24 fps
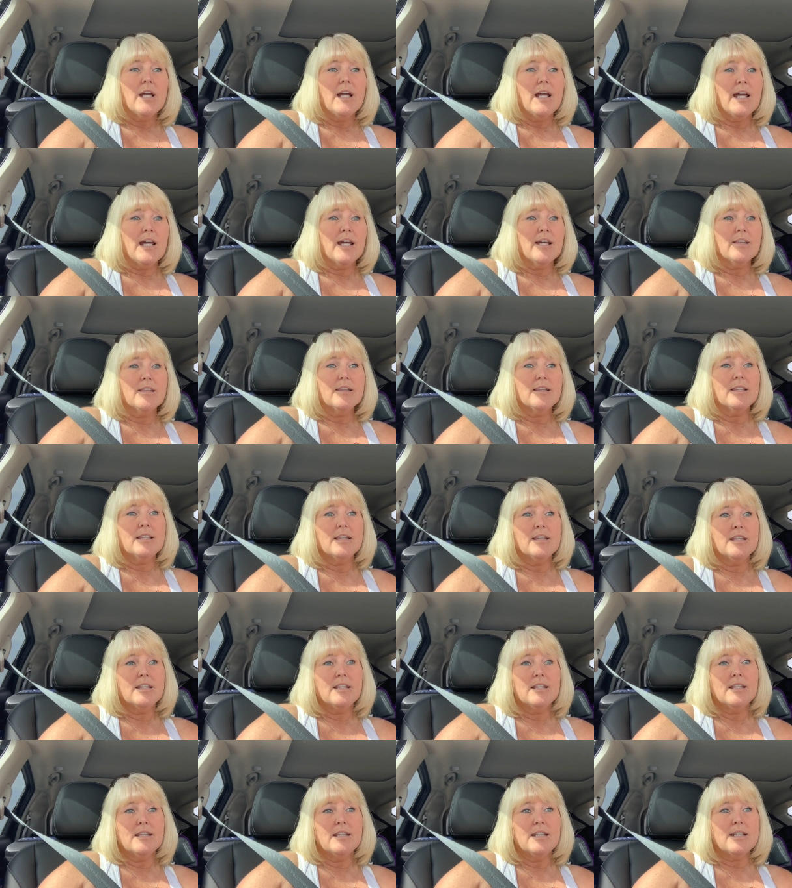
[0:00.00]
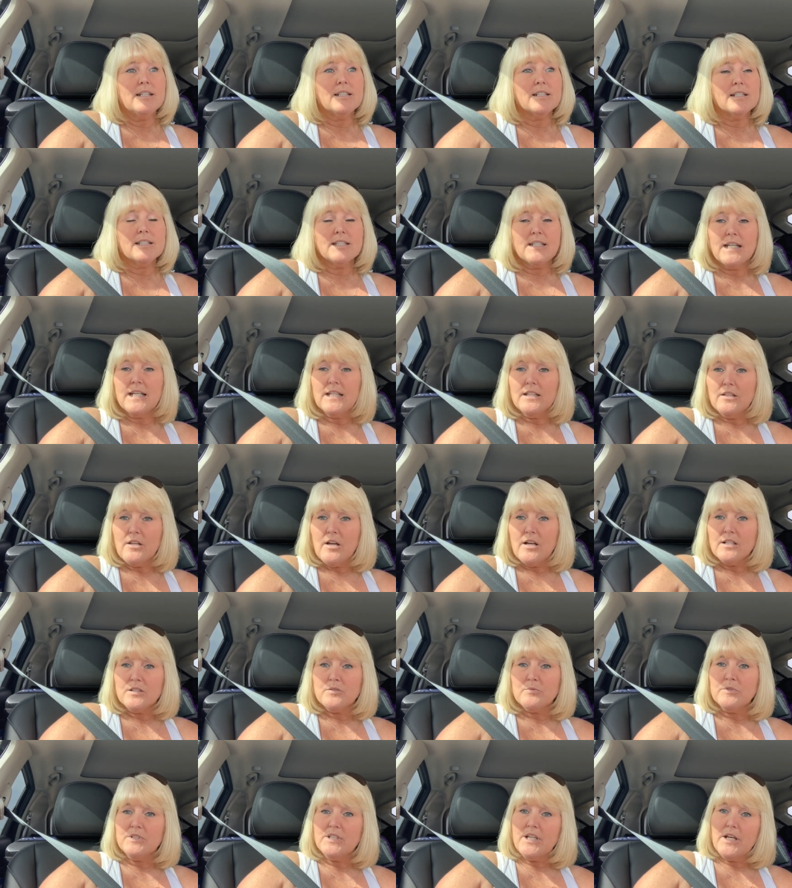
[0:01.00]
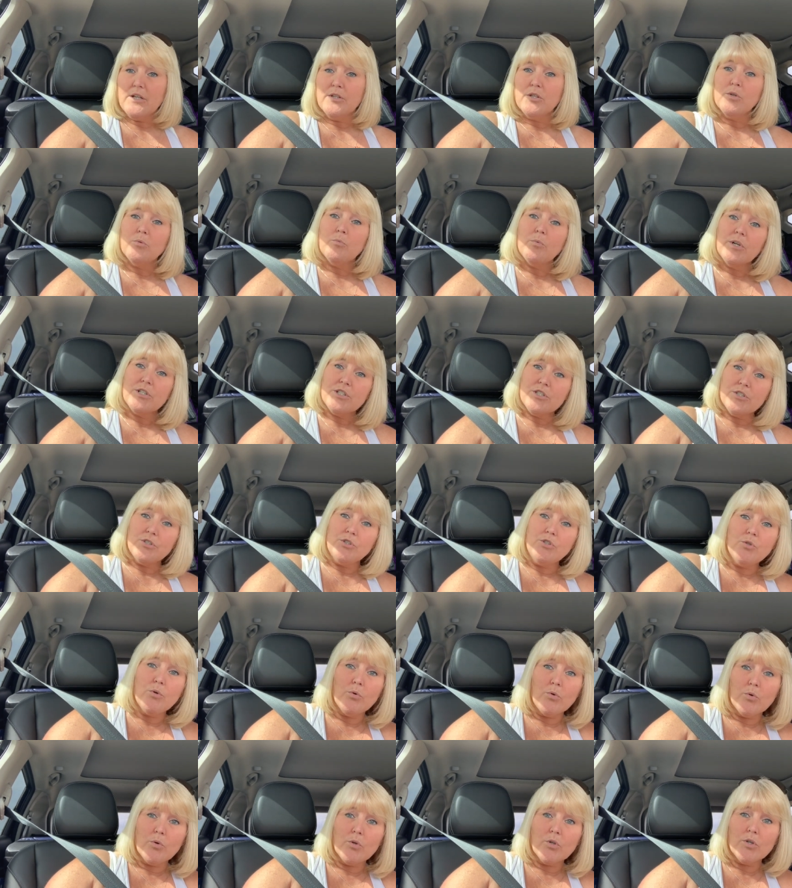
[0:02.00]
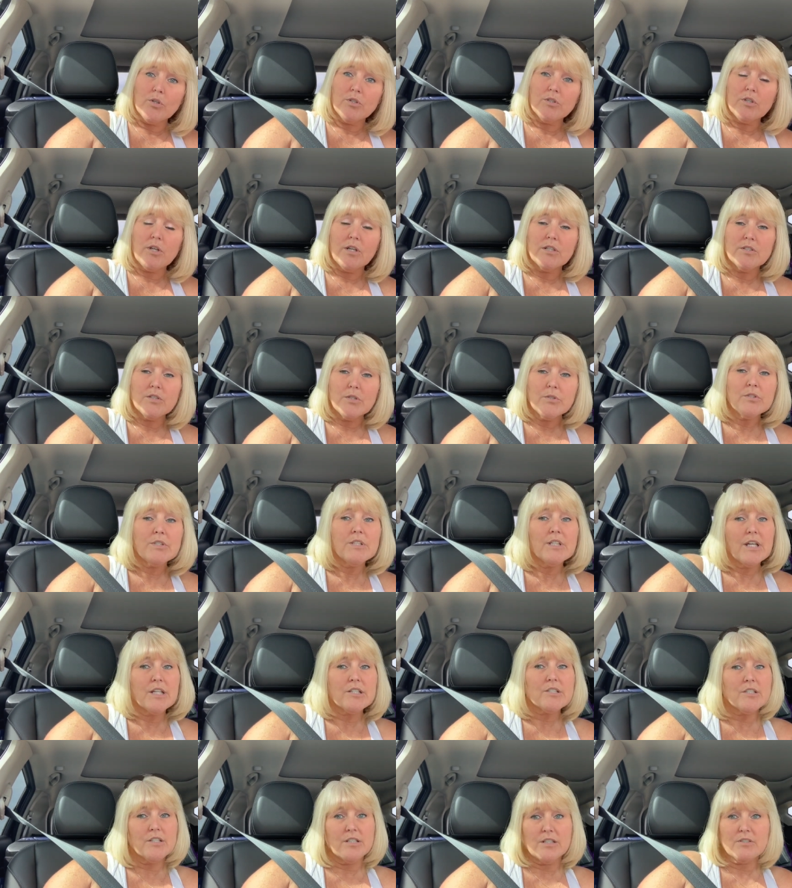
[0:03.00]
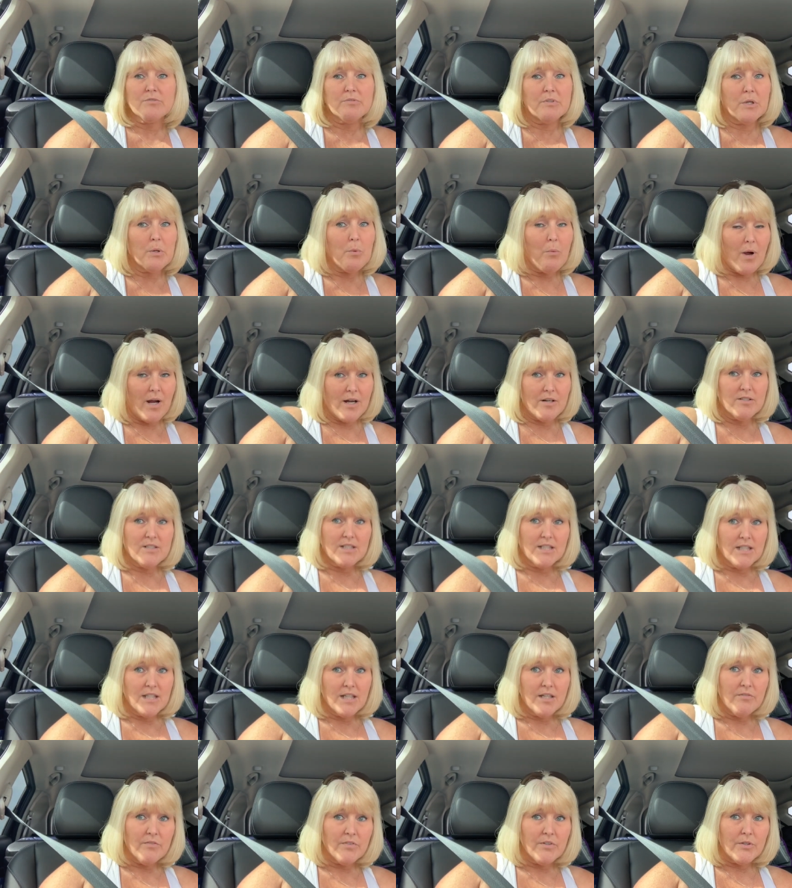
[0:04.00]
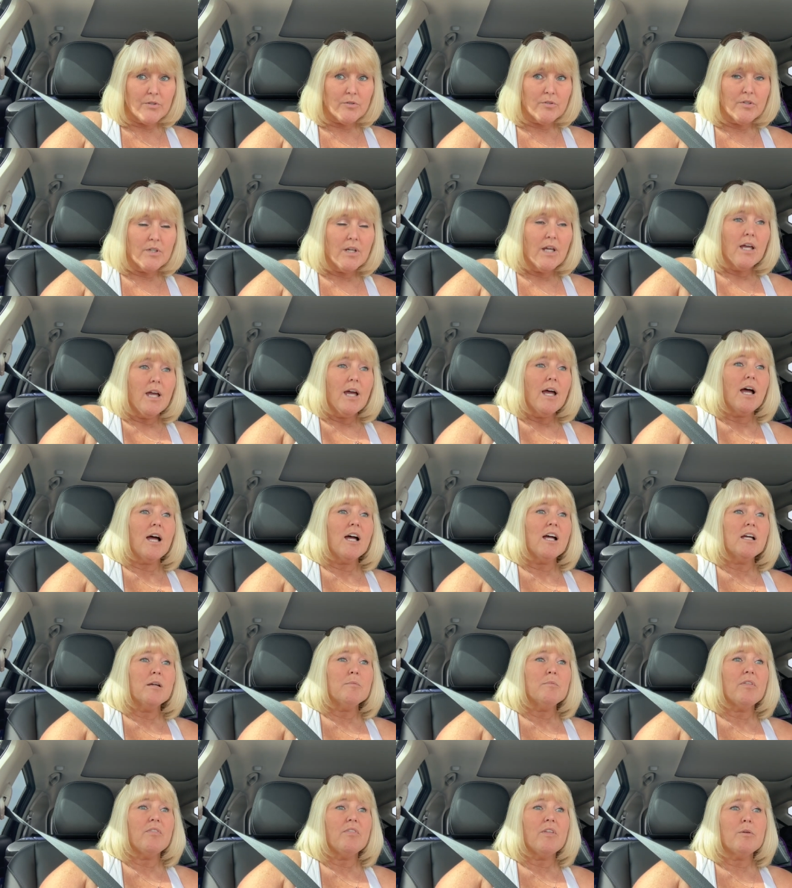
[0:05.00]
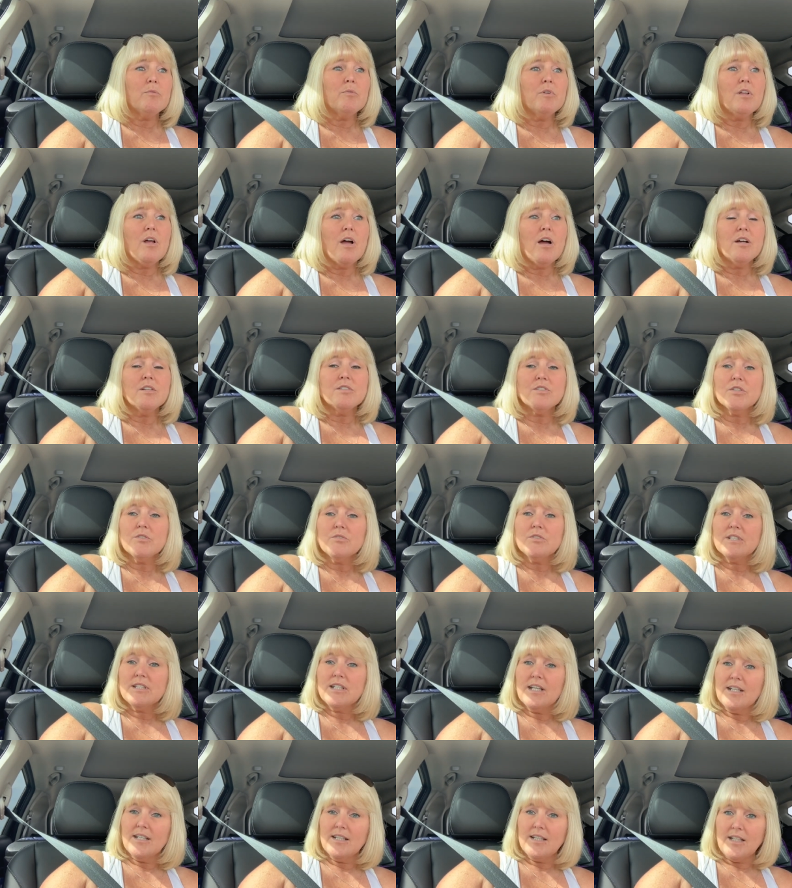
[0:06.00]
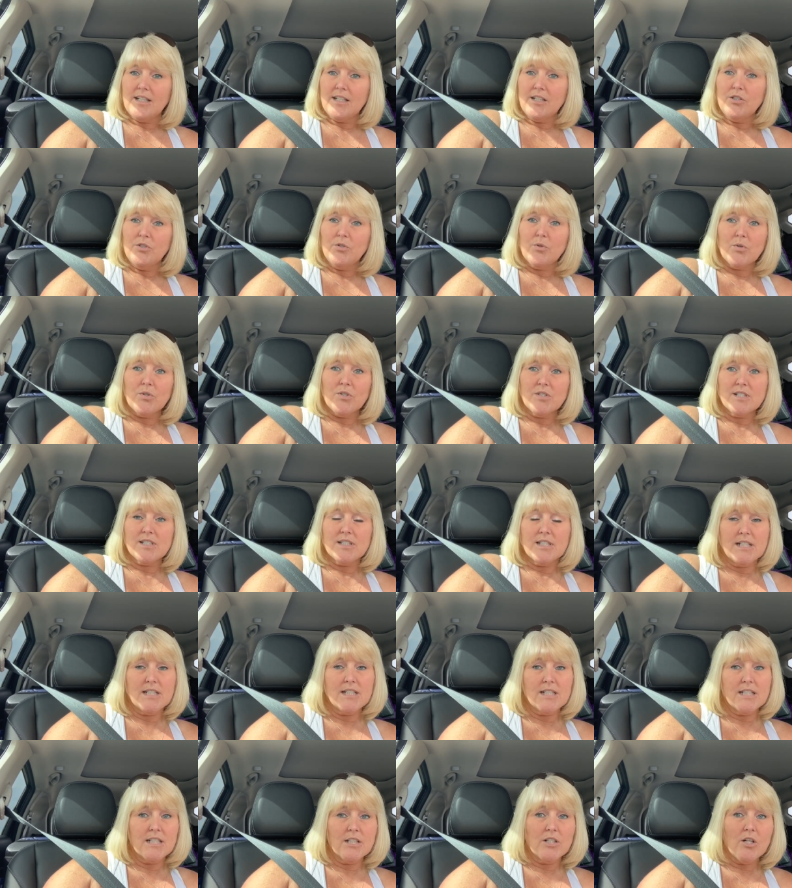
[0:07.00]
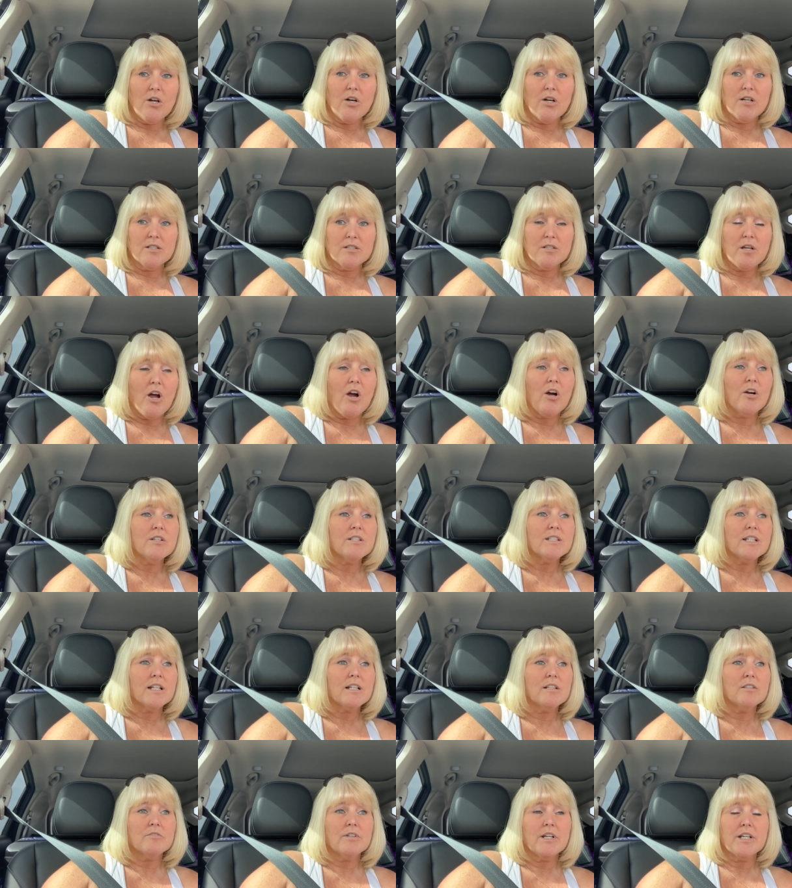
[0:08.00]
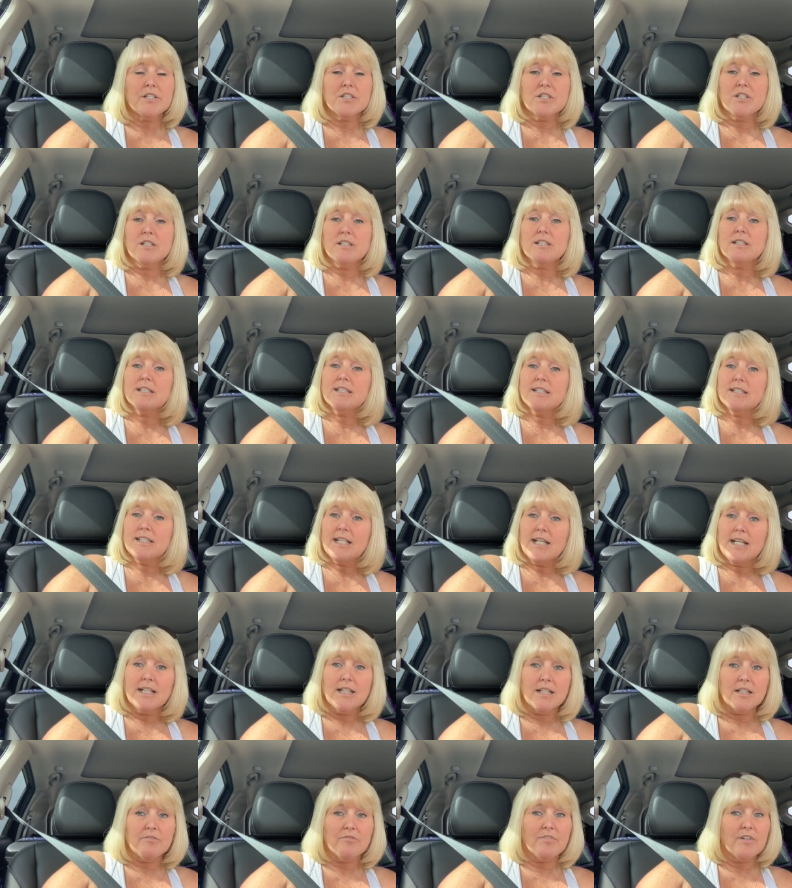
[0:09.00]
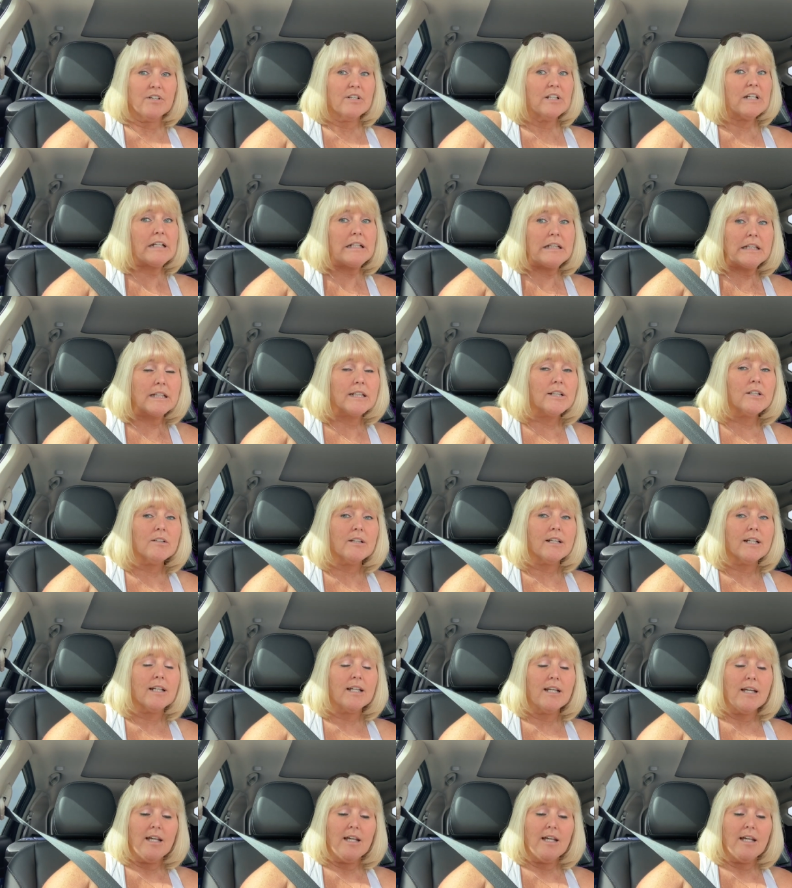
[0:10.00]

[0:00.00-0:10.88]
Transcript: and the state laws will tell you what your association is required to give you. Um, they will also say it in your CC&Rs. Our declaration stated very clearly